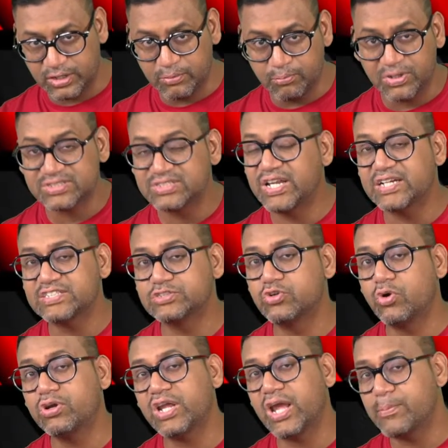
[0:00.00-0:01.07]
but that's not
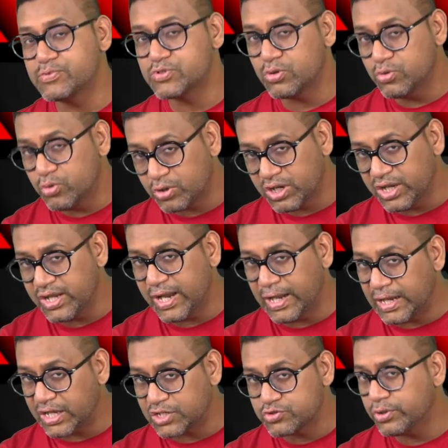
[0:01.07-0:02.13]
absolutely and
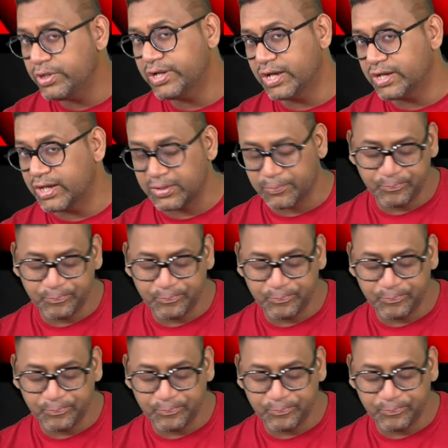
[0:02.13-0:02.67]
actually correct.